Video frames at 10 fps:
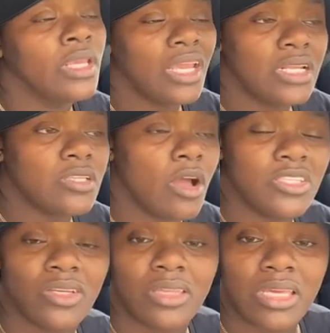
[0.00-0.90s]
It is
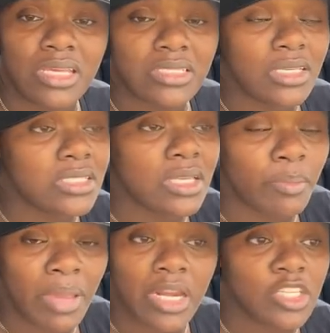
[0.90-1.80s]
also the easiest to
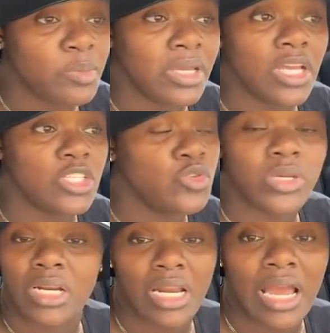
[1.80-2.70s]
manage because you
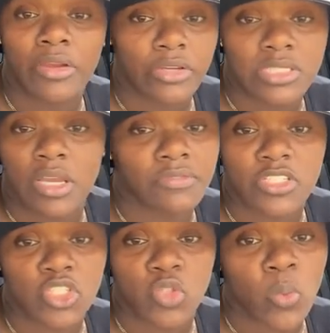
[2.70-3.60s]
can allow yourself
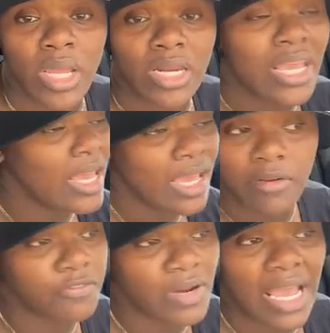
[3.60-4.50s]
to sweat
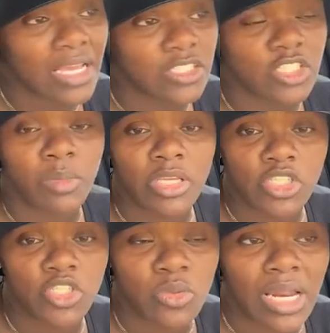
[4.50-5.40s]
and flash as much
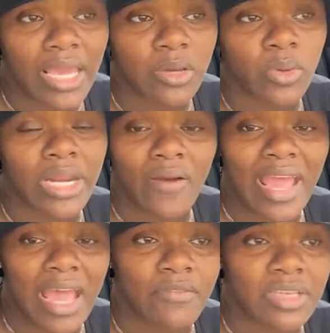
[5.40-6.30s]
as you like without
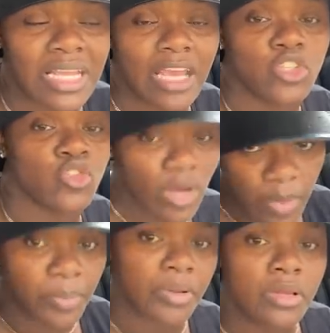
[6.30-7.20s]
having that
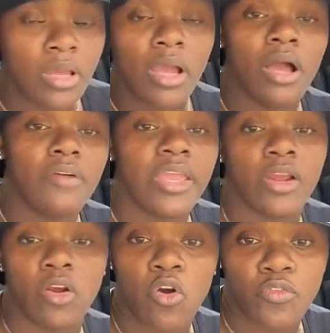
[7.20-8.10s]
drape of
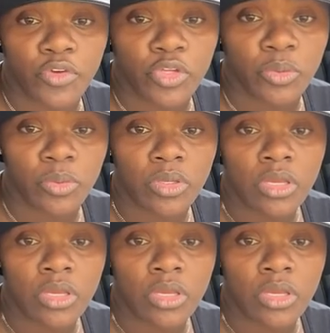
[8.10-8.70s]
hair over you.